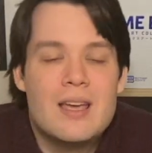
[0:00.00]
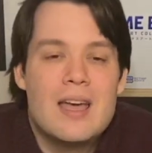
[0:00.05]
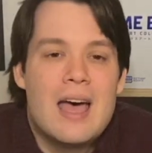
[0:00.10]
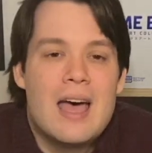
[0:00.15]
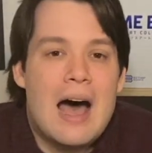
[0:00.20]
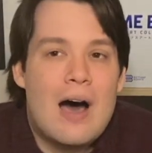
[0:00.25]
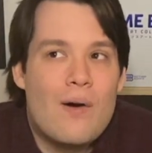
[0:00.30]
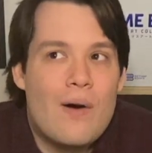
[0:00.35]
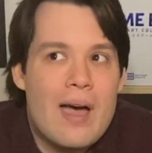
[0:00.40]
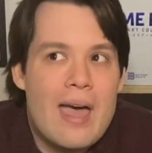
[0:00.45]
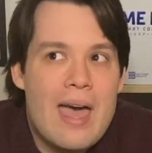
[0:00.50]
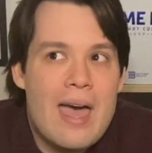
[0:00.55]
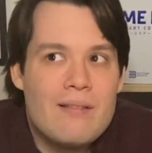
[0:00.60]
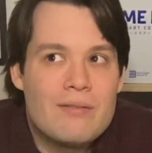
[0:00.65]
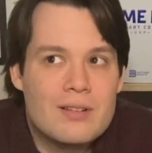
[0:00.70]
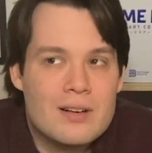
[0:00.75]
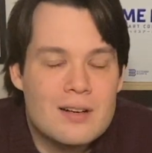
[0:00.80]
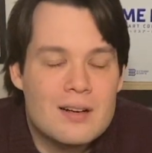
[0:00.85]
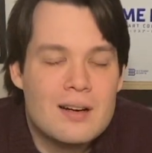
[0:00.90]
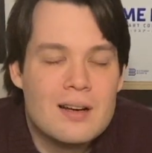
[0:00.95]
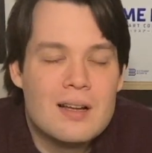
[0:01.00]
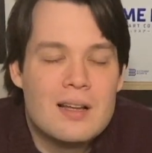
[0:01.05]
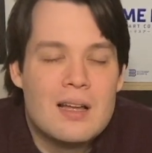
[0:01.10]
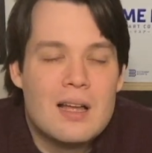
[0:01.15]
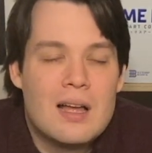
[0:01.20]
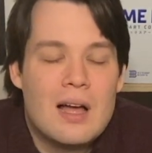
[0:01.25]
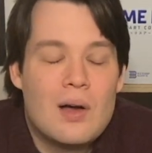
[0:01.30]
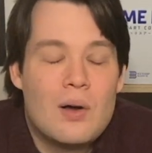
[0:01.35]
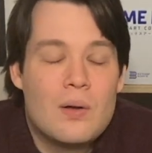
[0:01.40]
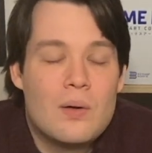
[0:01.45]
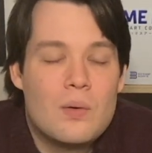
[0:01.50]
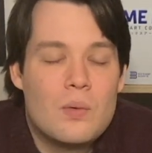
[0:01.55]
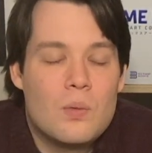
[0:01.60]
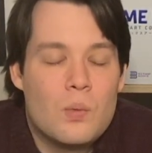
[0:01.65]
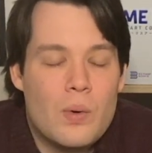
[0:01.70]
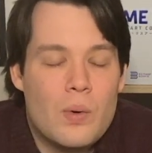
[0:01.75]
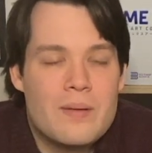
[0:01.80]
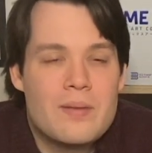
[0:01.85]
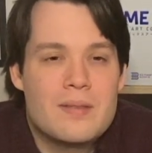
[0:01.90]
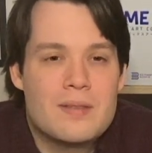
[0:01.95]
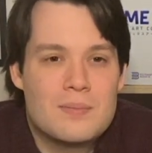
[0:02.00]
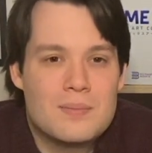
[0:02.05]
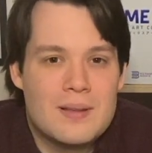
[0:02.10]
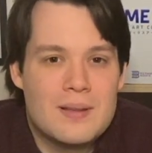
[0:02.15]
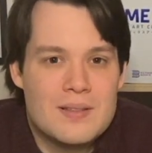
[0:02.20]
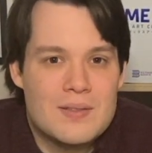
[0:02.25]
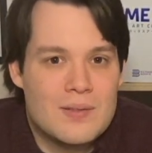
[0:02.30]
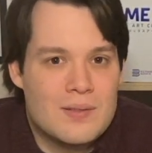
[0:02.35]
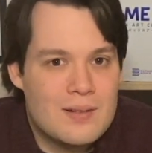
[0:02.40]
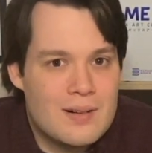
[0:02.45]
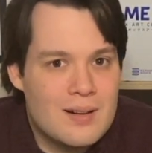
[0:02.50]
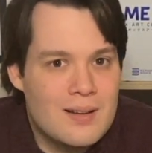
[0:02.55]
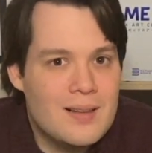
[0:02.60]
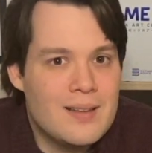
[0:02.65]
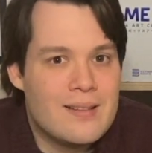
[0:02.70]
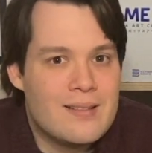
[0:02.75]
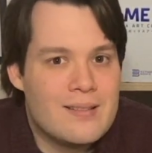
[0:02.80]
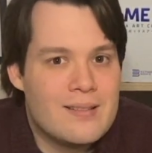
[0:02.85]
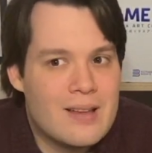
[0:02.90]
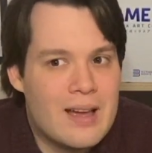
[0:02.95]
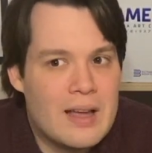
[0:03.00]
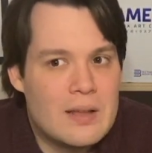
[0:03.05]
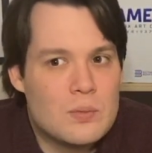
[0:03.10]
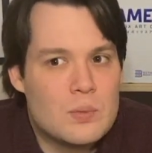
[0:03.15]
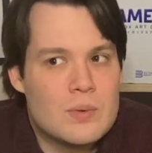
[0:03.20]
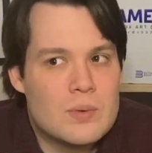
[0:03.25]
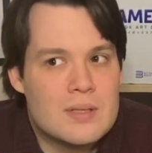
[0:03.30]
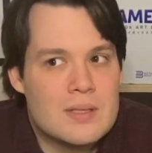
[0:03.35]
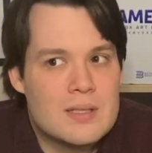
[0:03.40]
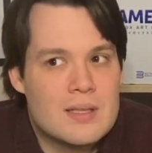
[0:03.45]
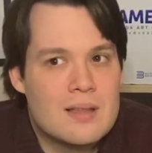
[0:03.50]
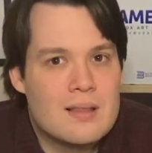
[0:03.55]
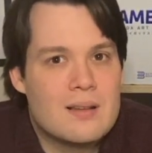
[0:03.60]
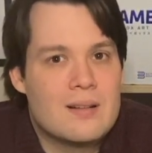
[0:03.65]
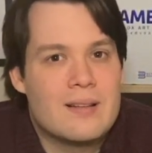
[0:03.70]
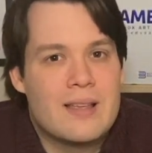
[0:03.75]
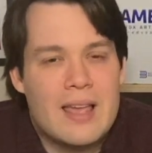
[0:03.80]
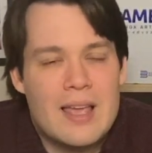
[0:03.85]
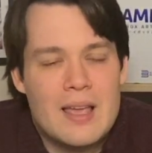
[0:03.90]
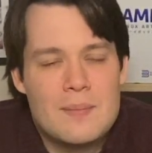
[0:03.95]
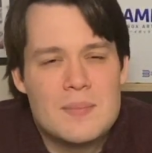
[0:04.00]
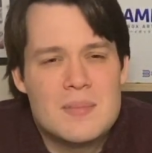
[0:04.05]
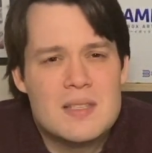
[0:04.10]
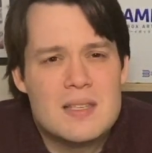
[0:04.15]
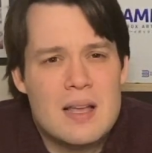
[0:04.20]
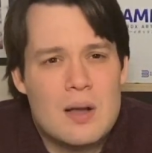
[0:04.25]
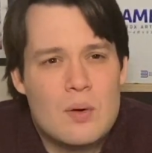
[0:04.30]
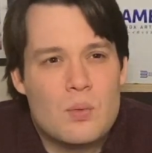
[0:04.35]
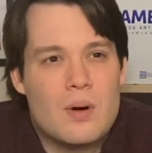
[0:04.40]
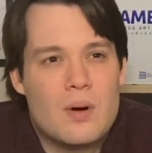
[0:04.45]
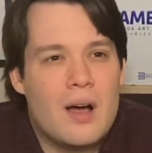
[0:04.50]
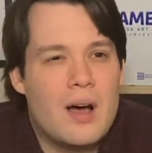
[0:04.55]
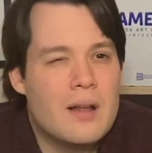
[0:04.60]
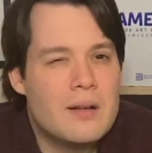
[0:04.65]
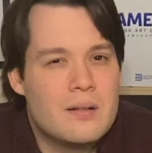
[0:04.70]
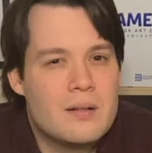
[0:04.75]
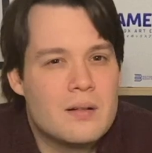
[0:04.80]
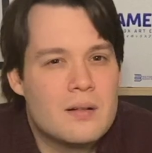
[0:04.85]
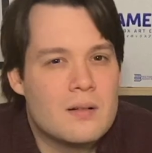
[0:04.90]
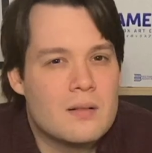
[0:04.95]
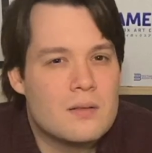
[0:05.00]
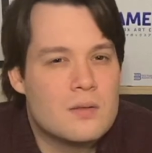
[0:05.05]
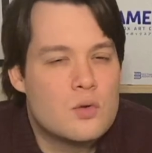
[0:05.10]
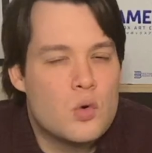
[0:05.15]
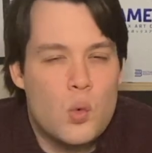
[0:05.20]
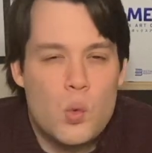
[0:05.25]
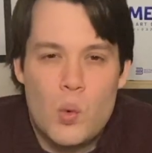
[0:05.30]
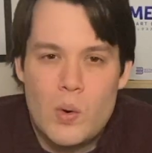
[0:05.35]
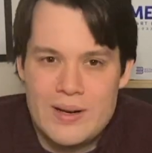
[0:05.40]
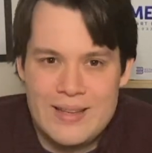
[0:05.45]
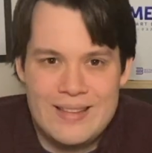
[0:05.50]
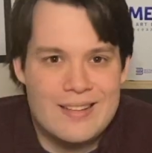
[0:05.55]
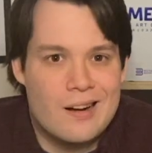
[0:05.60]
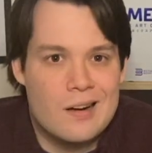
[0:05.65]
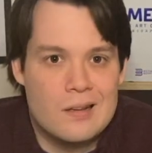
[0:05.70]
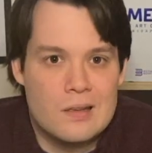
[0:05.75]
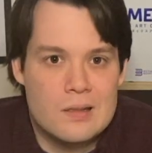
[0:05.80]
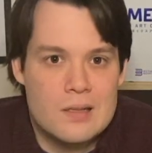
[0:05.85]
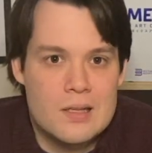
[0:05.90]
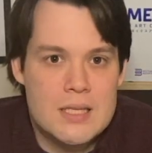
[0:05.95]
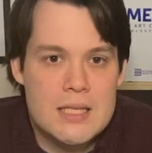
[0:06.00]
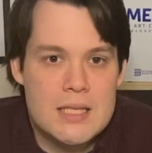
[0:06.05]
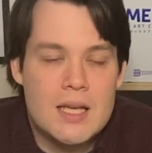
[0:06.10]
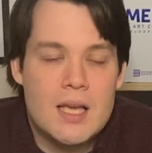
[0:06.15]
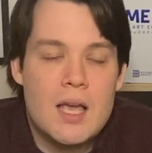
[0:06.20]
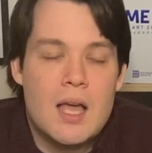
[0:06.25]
However, where this place really shined was their games that were under $20.